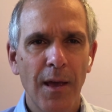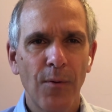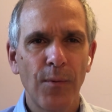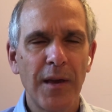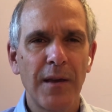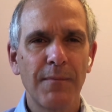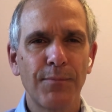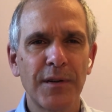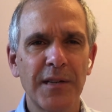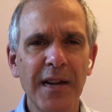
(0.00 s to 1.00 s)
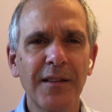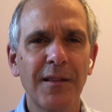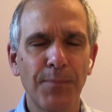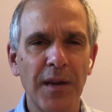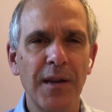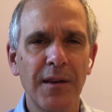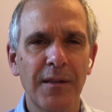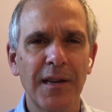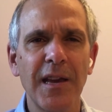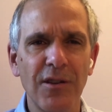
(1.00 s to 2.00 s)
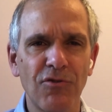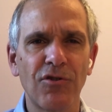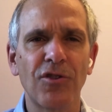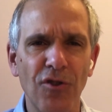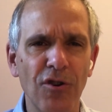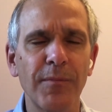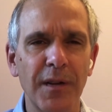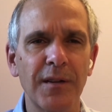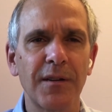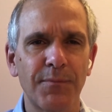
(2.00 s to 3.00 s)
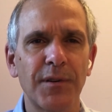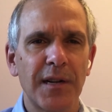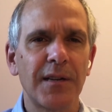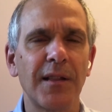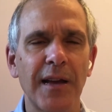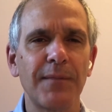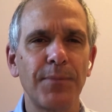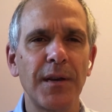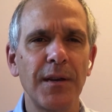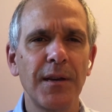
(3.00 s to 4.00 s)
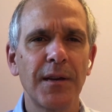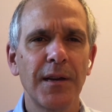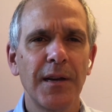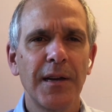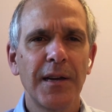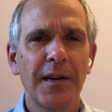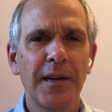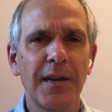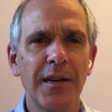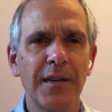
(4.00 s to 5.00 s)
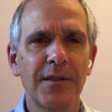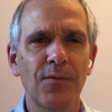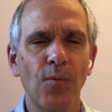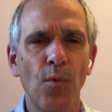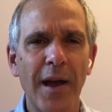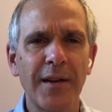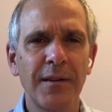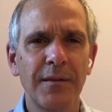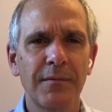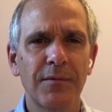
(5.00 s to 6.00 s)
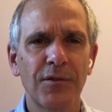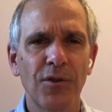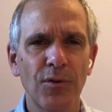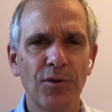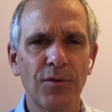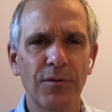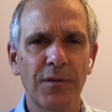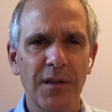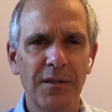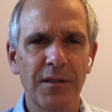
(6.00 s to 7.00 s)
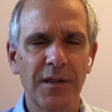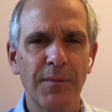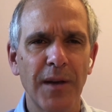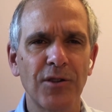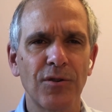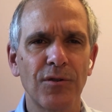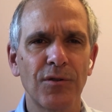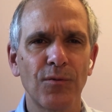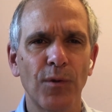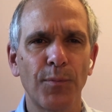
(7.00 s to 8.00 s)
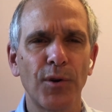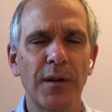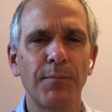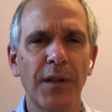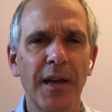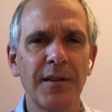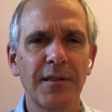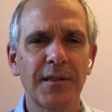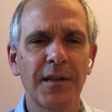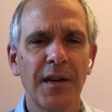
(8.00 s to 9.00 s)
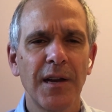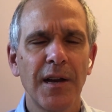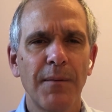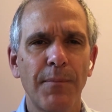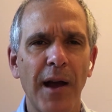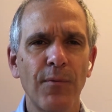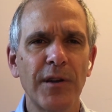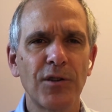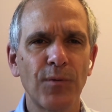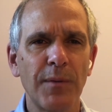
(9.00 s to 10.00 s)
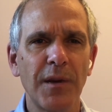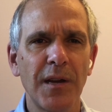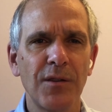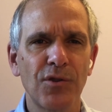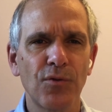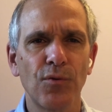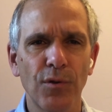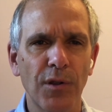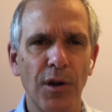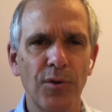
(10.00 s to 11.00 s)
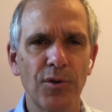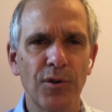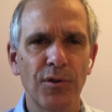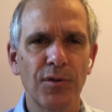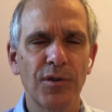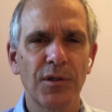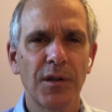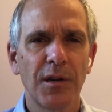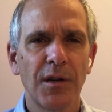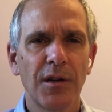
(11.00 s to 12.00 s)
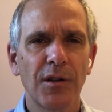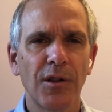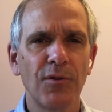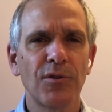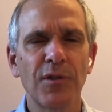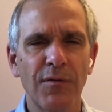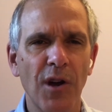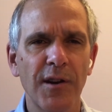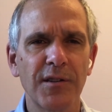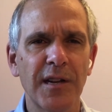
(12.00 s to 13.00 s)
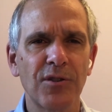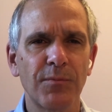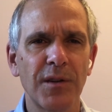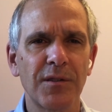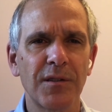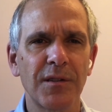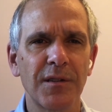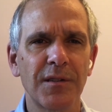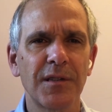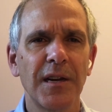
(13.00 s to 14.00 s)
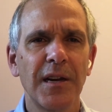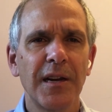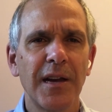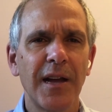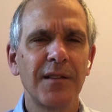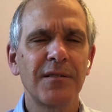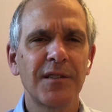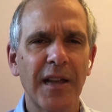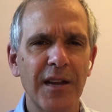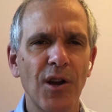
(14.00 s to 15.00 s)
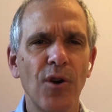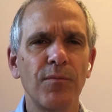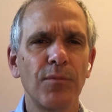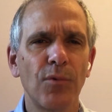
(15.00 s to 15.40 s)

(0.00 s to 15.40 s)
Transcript: We predict the peak. The key determinant of predicting that peak is when social distancing measures were put in place, by which we mean school closures, closures of non-essential businesses, and stay-at-home